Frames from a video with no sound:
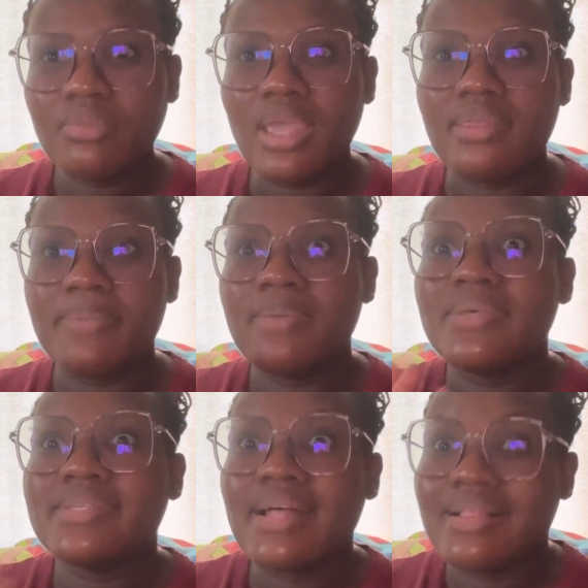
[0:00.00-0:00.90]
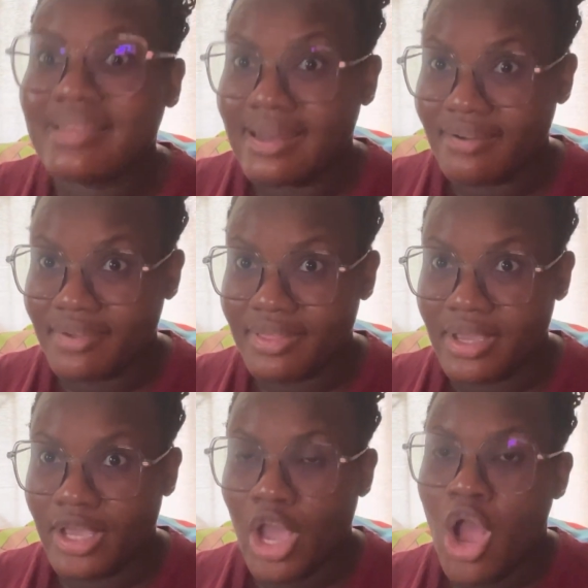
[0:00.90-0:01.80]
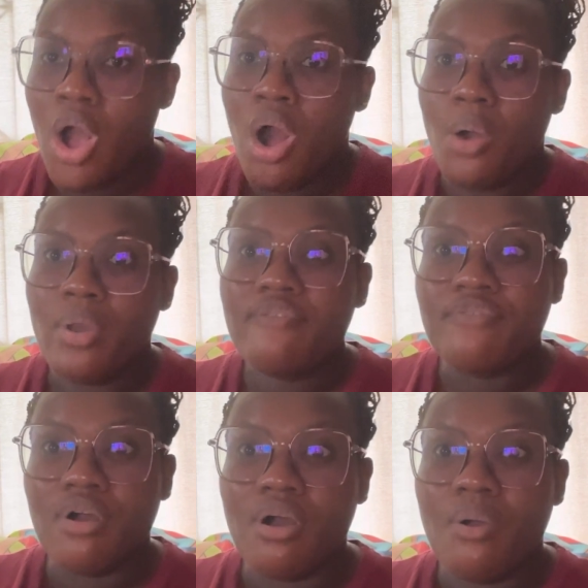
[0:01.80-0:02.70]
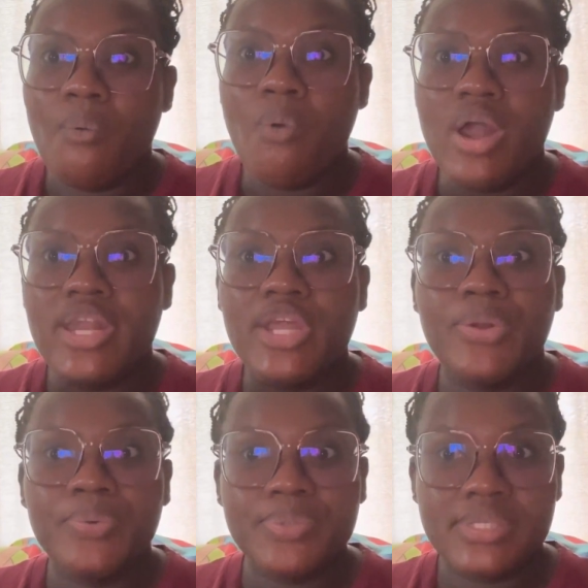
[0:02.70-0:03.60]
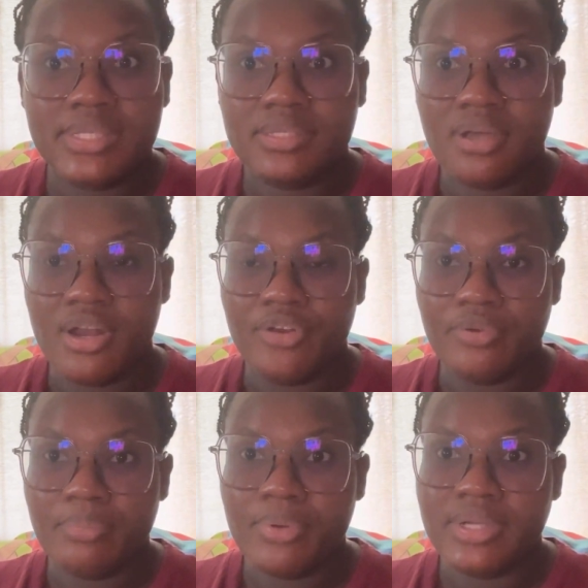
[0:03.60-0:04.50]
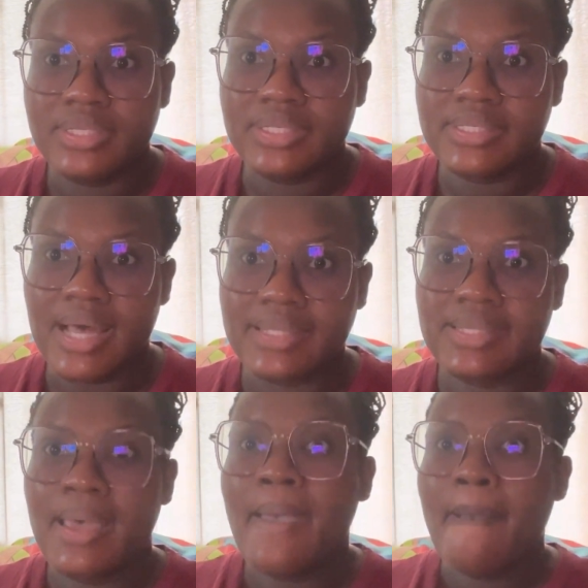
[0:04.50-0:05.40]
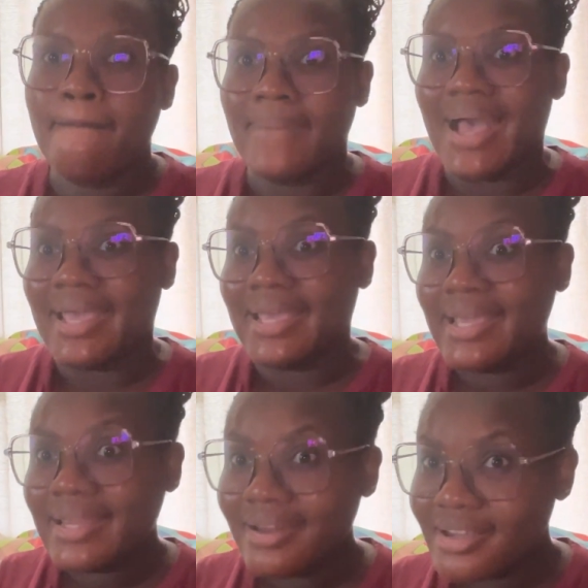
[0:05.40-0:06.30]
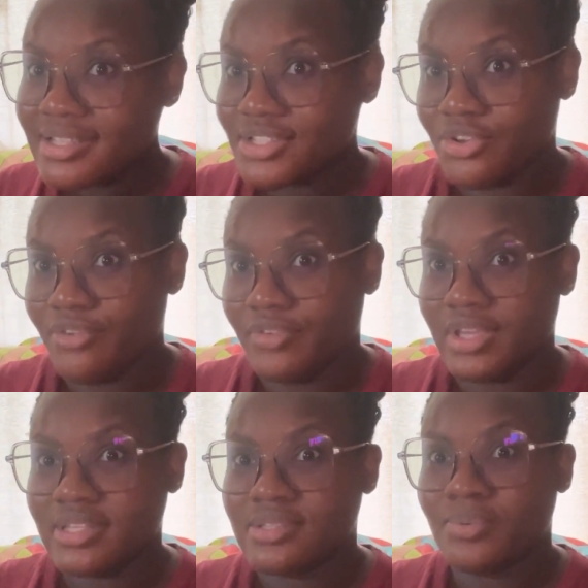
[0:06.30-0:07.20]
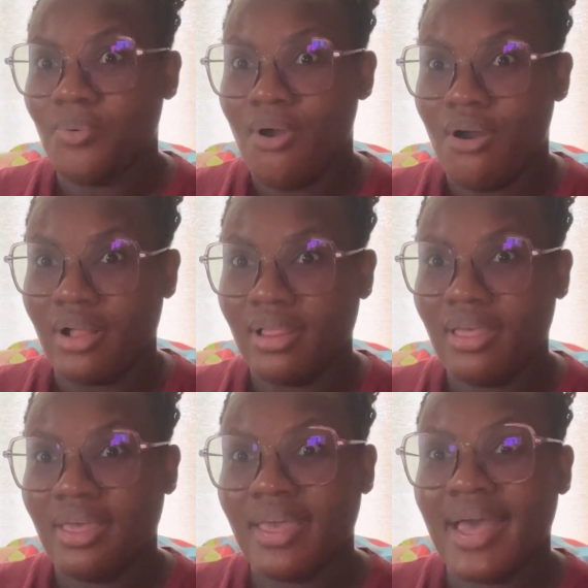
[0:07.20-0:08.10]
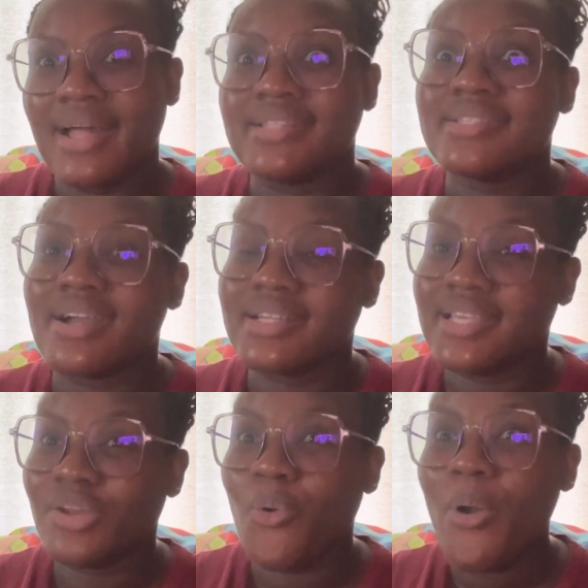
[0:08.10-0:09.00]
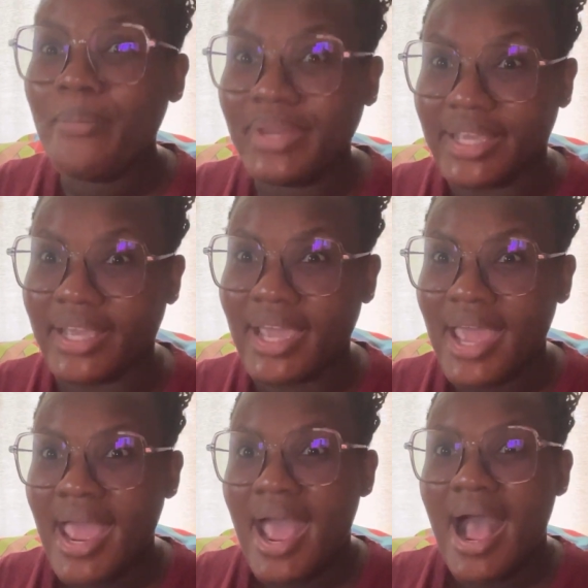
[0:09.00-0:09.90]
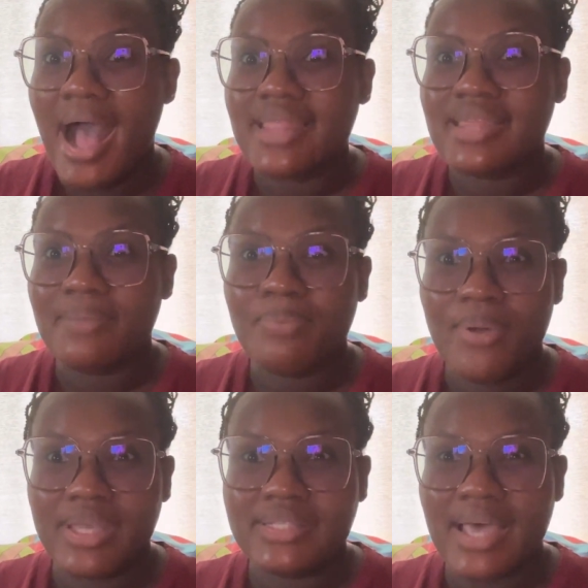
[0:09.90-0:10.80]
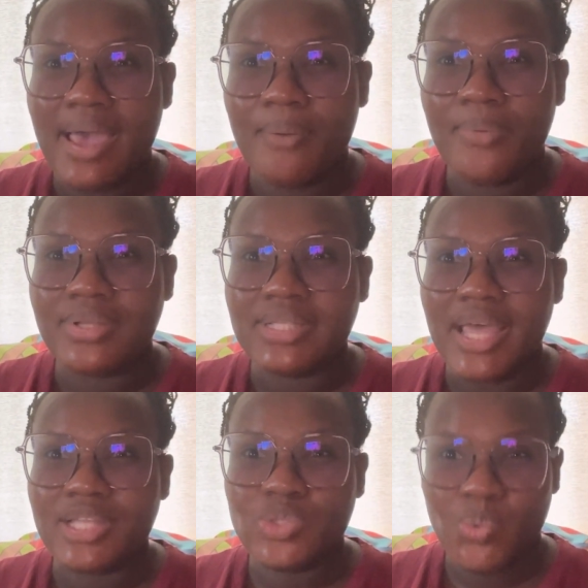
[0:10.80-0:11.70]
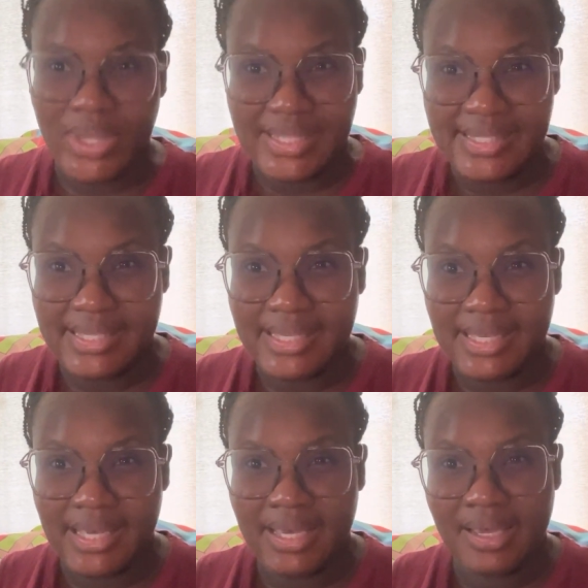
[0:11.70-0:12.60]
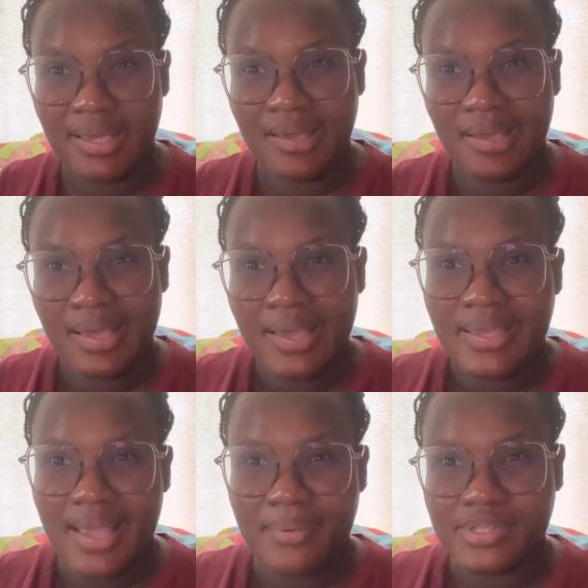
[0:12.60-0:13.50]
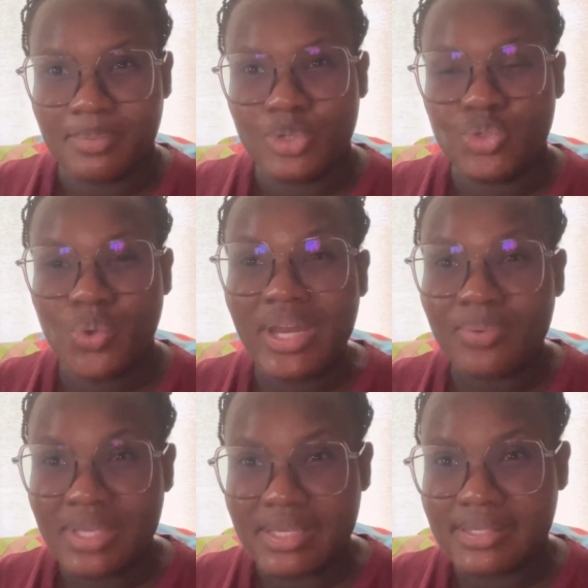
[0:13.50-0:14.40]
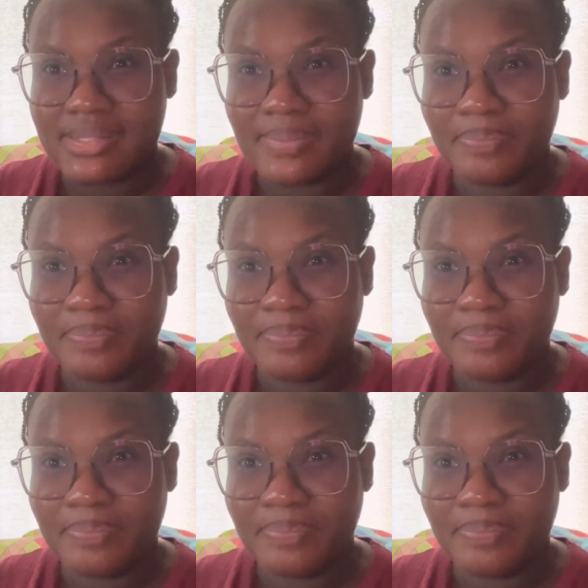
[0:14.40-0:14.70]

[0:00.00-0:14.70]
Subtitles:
The baby is healthy and everything. However, what they noticed on the report is that my inner cervix wall had started opening. At that point, I was like I was about 20 weeks.